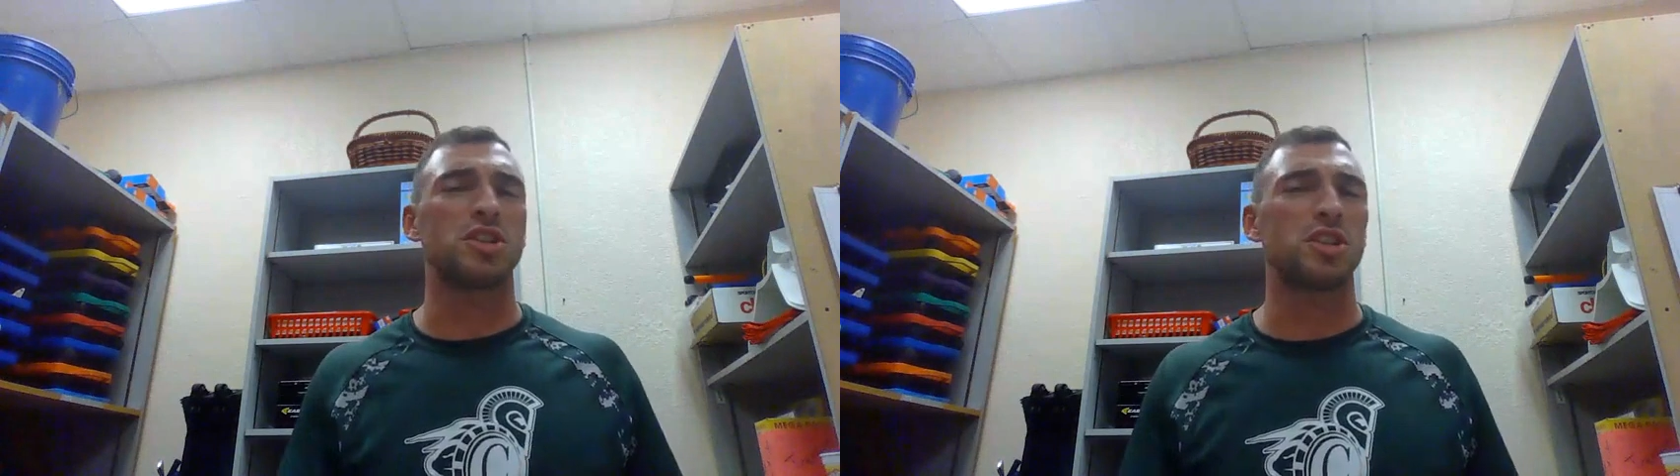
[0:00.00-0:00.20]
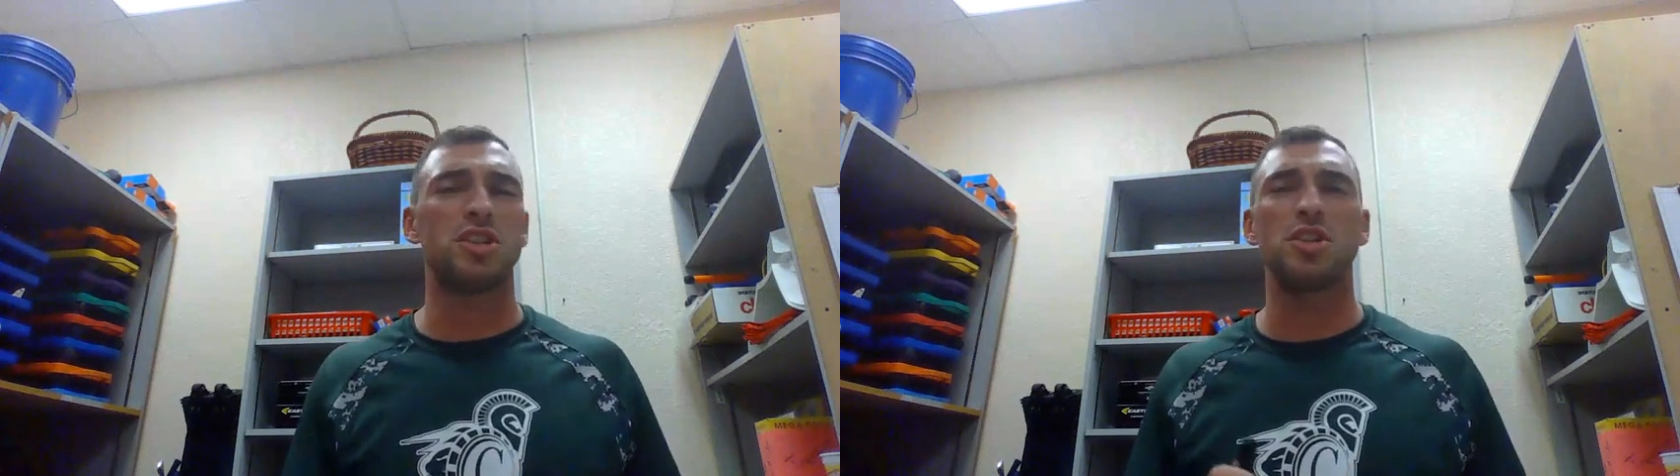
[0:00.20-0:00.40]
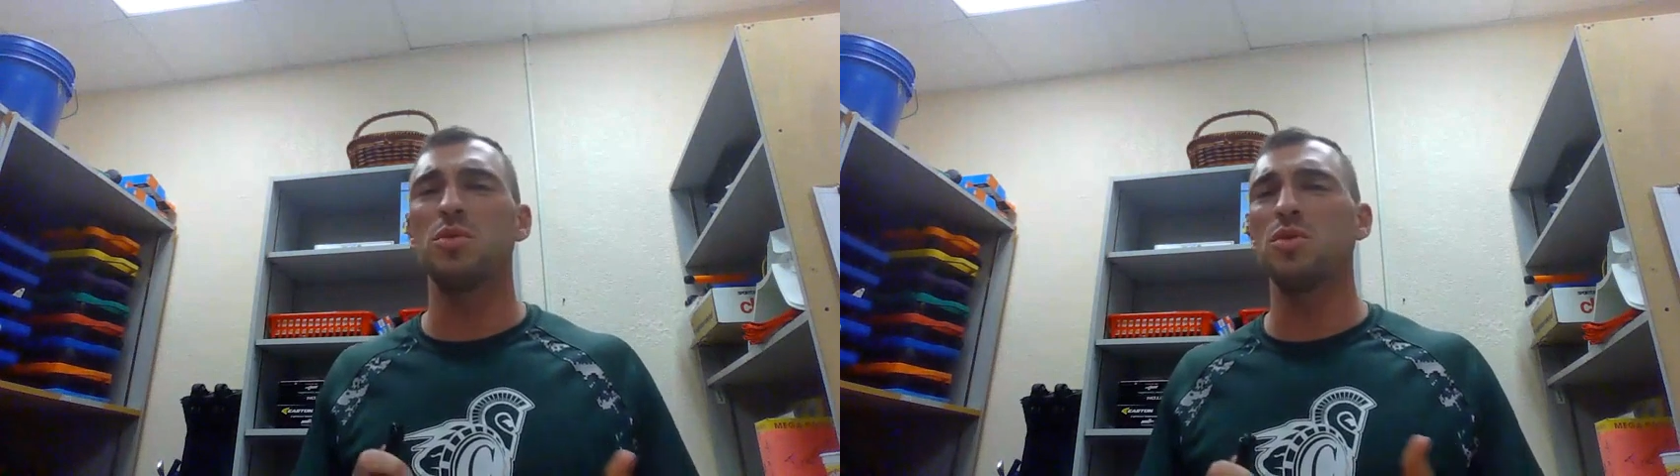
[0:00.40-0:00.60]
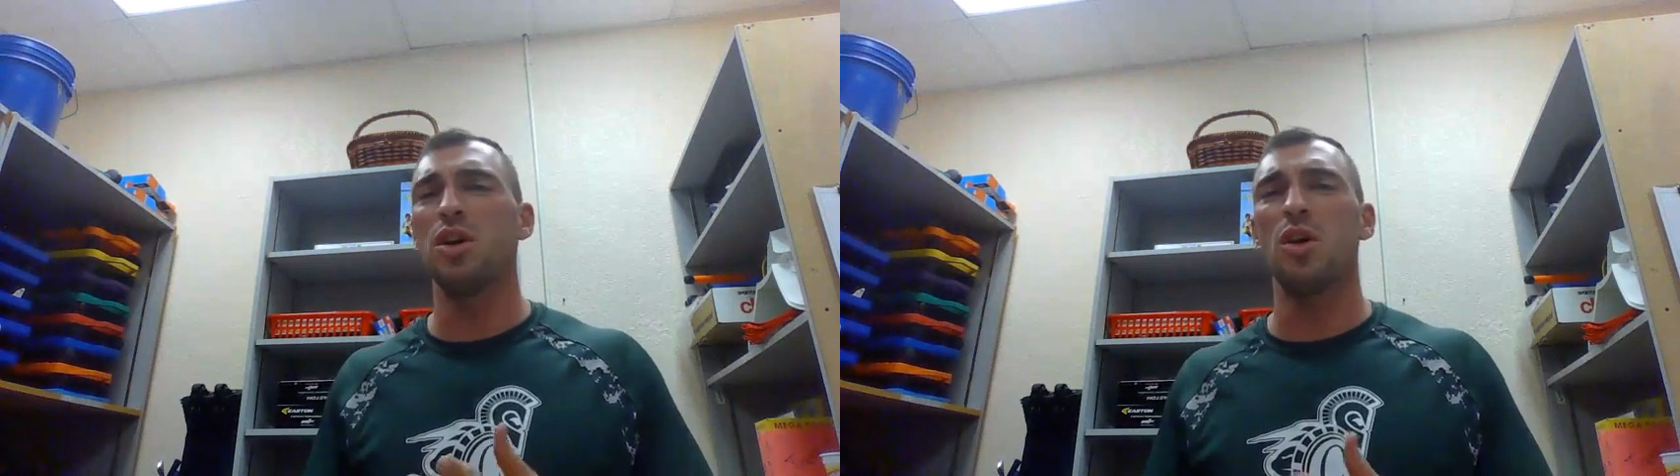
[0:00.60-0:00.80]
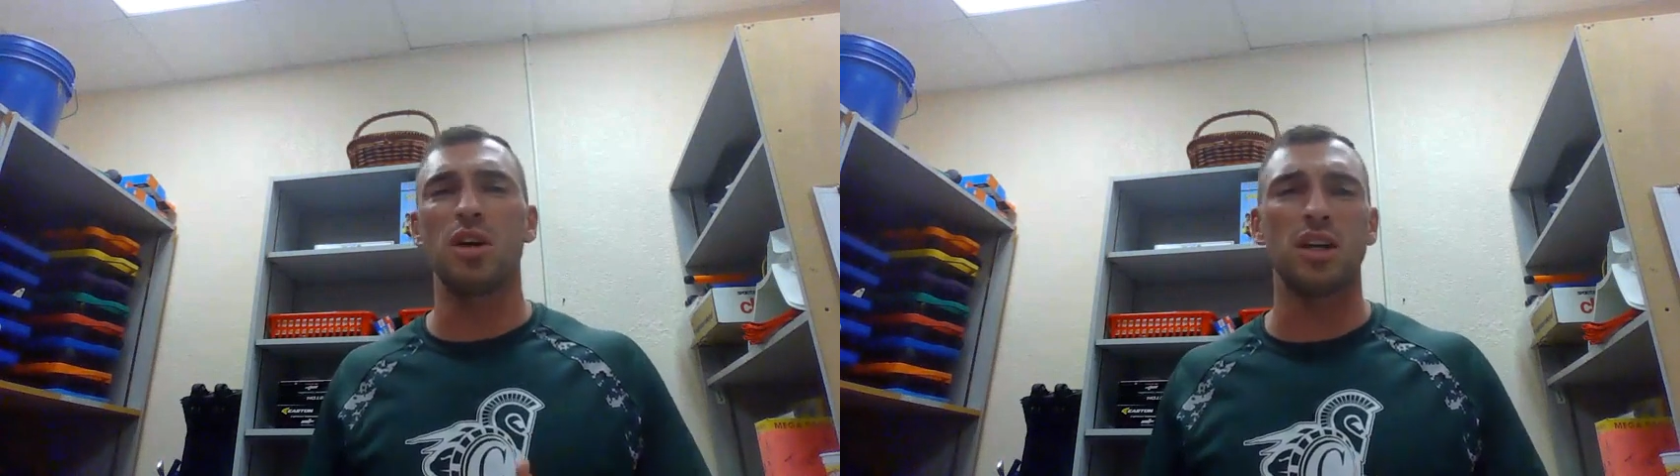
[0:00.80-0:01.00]
to do
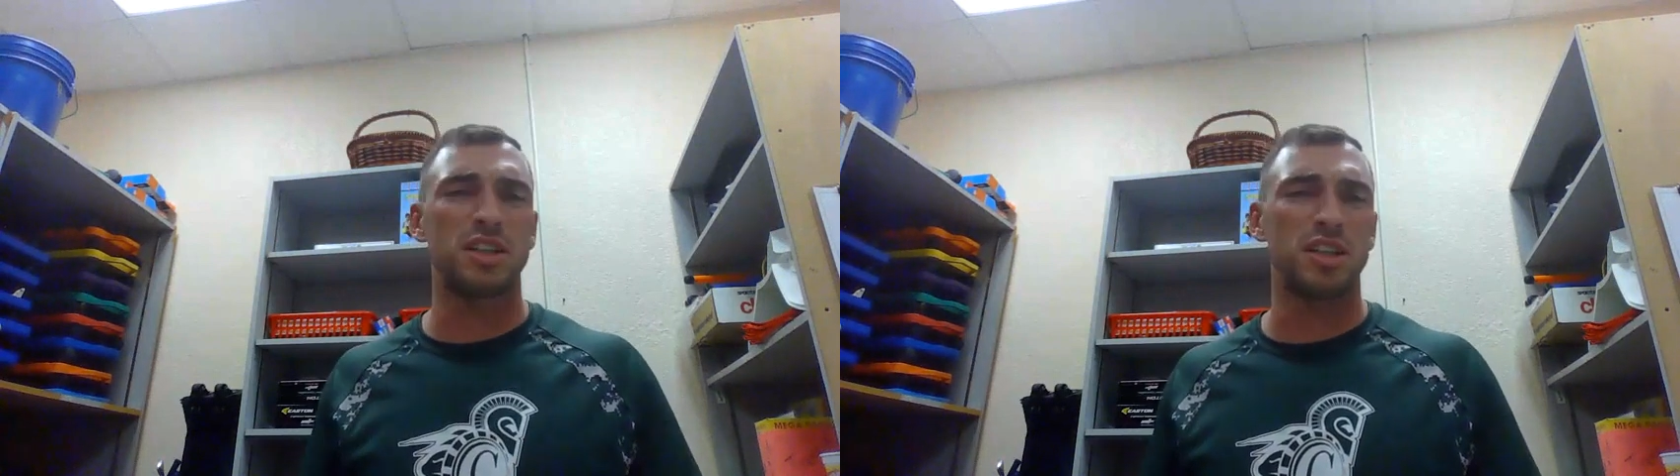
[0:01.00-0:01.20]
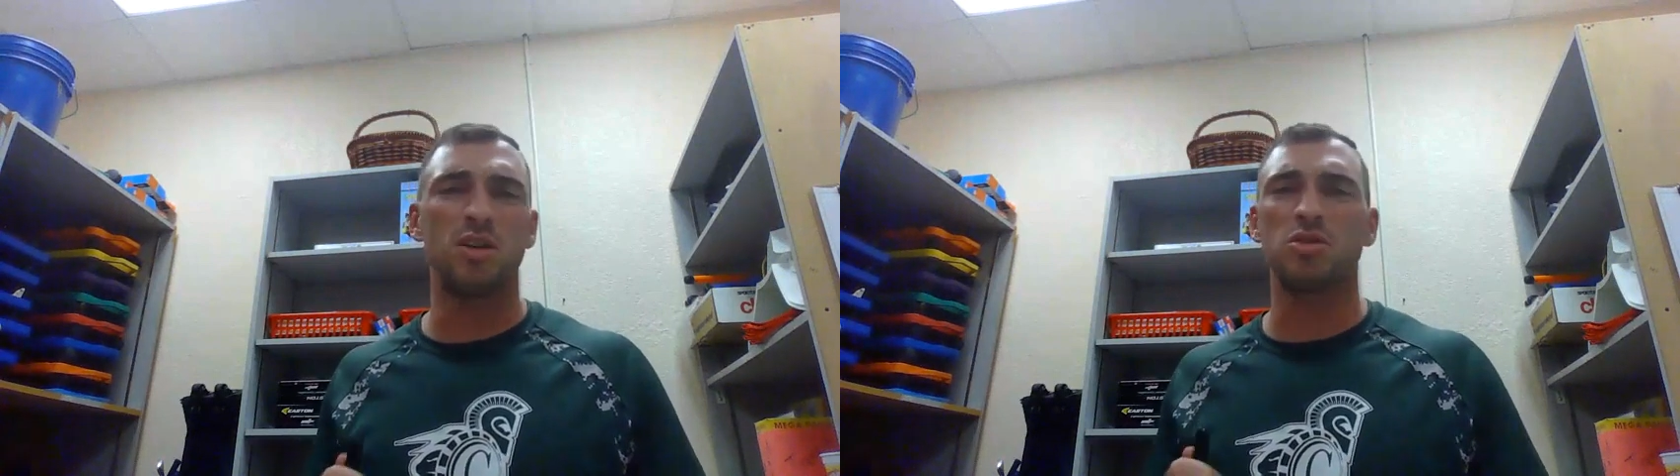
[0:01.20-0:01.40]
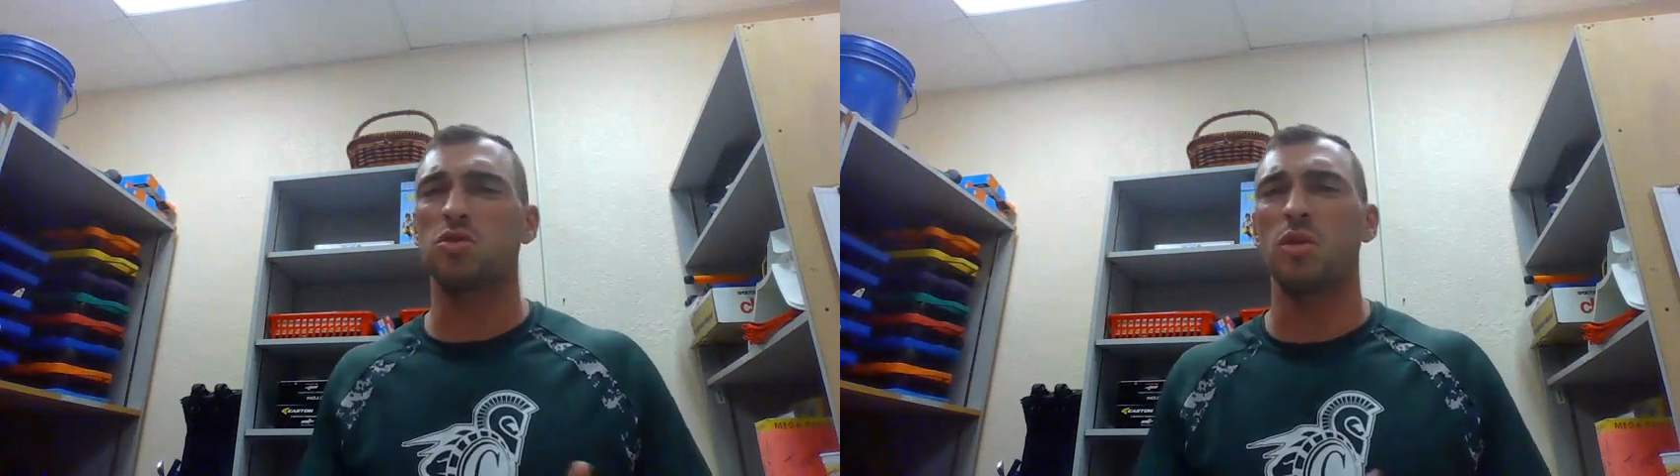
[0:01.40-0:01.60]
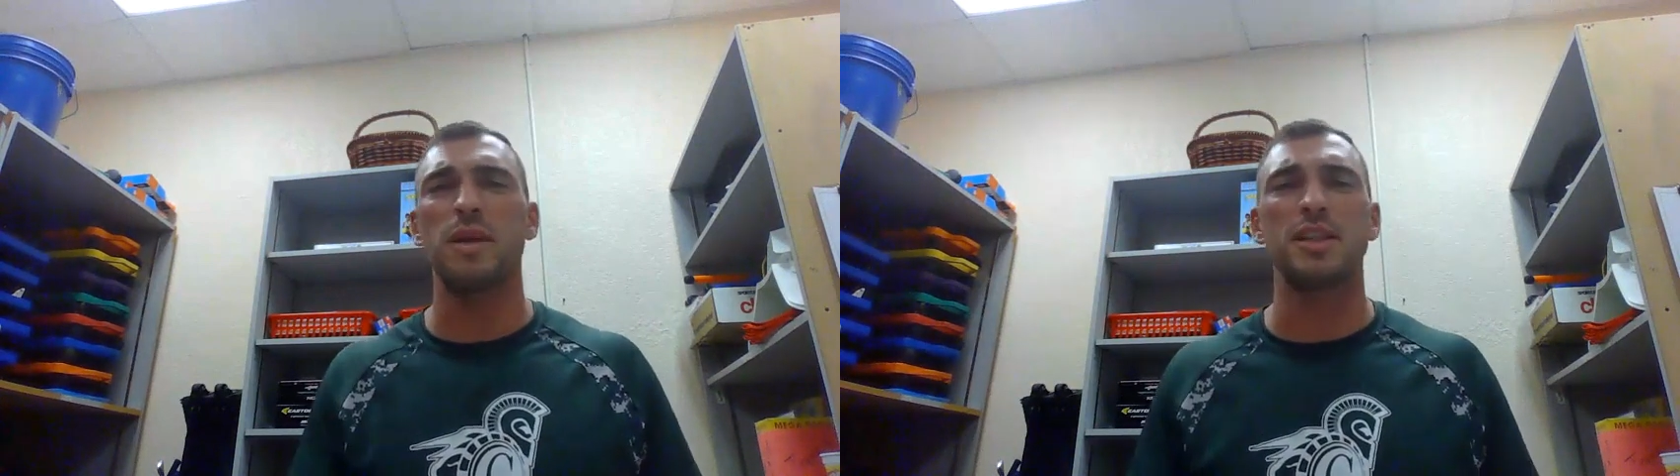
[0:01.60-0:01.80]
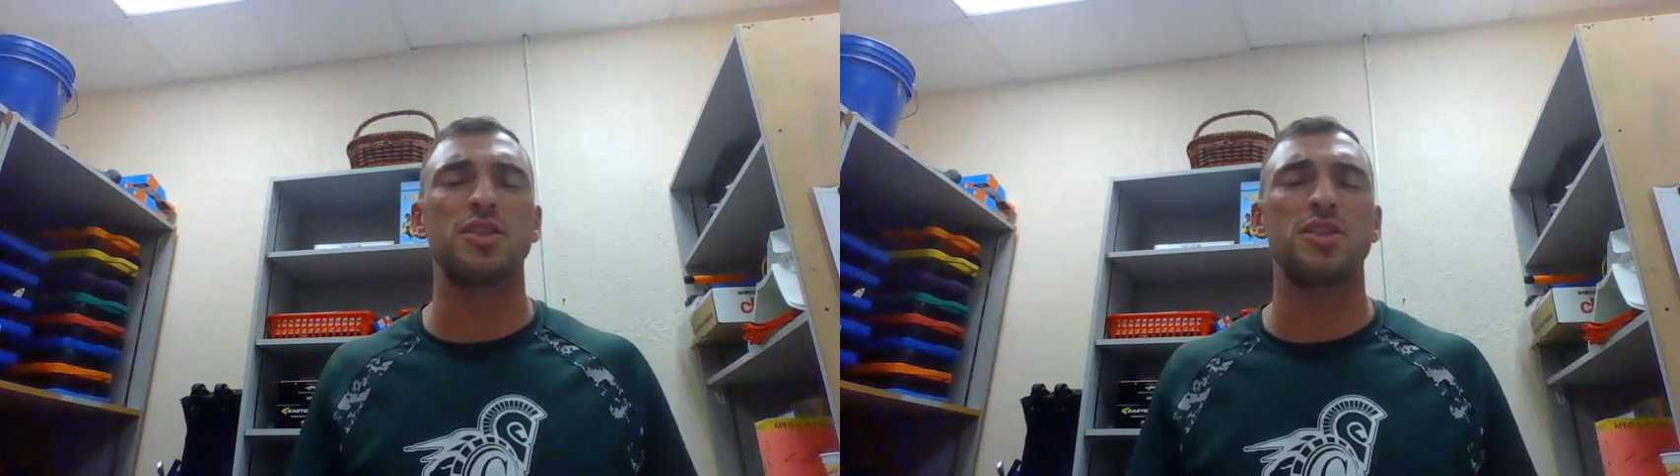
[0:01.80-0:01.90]
yoga, to go swimming,